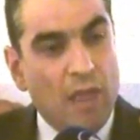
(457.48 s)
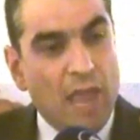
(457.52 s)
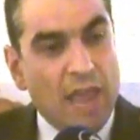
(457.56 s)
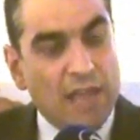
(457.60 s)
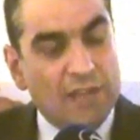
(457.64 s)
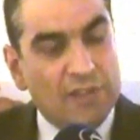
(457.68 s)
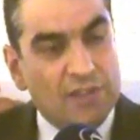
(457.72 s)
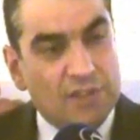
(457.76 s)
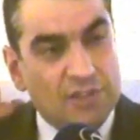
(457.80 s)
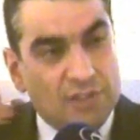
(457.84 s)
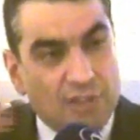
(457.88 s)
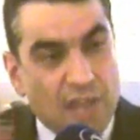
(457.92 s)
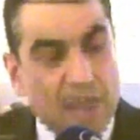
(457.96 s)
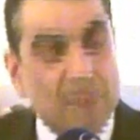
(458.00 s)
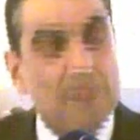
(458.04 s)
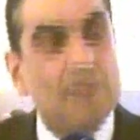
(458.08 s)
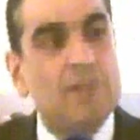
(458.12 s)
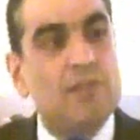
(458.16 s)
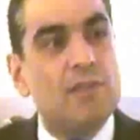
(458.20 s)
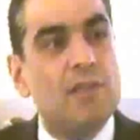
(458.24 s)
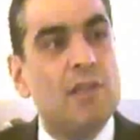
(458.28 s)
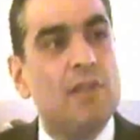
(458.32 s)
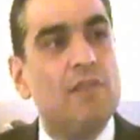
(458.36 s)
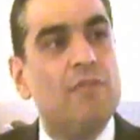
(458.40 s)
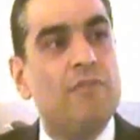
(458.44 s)

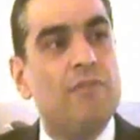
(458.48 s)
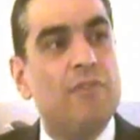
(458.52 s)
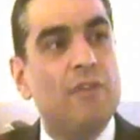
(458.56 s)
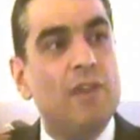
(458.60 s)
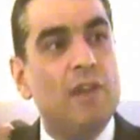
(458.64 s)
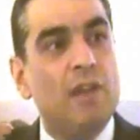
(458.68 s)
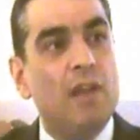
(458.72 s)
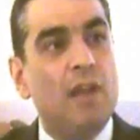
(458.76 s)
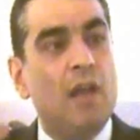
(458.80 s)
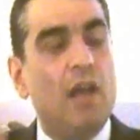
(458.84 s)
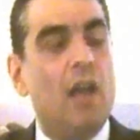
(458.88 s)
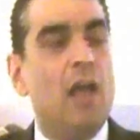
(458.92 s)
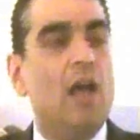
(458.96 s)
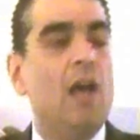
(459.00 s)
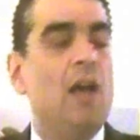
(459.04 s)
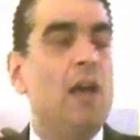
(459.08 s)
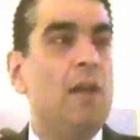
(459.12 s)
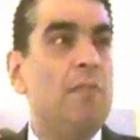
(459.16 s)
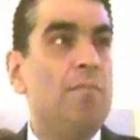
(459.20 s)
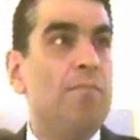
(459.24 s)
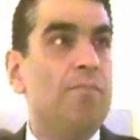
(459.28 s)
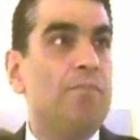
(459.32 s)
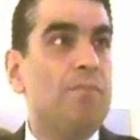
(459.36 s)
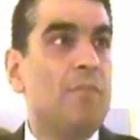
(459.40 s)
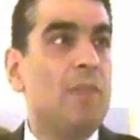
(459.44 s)
extensive,
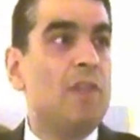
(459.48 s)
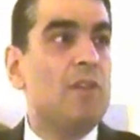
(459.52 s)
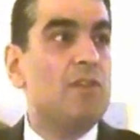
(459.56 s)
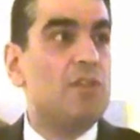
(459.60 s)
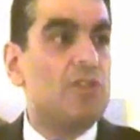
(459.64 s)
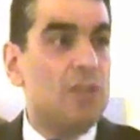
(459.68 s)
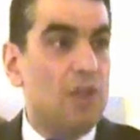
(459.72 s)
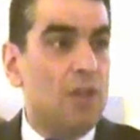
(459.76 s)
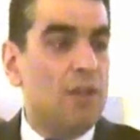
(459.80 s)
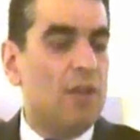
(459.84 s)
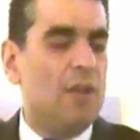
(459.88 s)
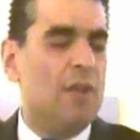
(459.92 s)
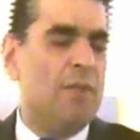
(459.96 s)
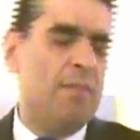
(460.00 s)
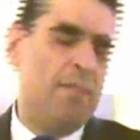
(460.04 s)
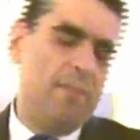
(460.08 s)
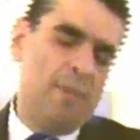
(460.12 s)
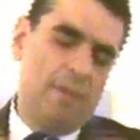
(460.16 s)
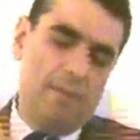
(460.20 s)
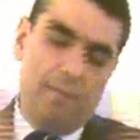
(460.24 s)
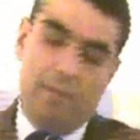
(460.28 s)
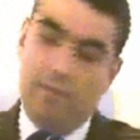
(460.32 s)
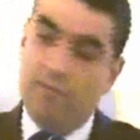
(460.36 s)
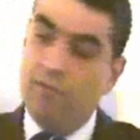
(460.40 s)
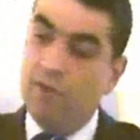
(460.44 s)

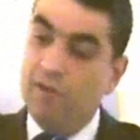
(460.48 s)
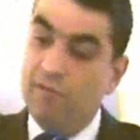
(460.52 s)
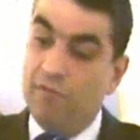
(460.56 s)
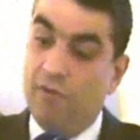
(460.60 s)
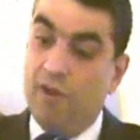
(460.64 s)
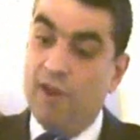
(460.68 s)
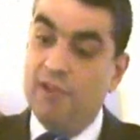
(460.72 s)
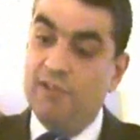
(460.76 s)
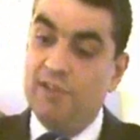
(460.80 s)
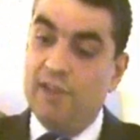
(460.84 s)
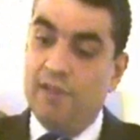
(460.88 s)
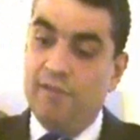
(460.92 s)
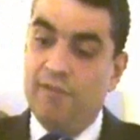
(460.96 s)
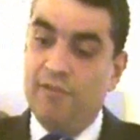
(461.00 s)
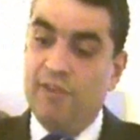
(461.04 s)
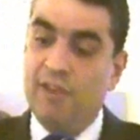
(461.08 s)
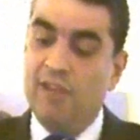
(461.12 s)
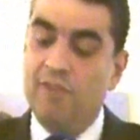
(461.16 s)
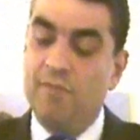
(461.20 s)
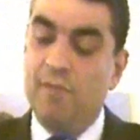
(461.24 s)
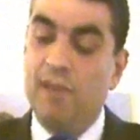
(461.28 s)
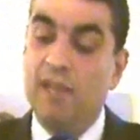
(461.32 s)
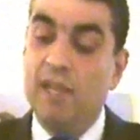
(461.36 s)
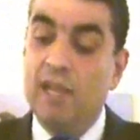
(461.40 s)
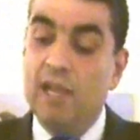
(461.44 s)
let me rephrase that,
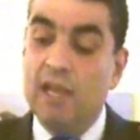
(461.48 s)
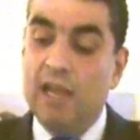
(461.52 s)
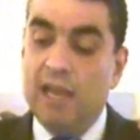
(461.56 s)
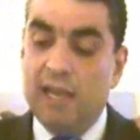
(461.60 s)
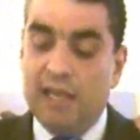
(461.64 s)
forgive me,